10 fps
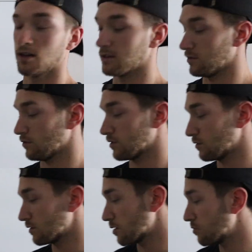So as
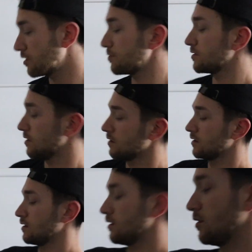soon as it beeps,
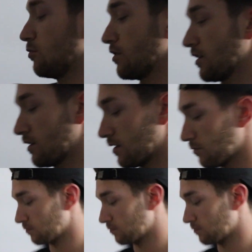you bring it up,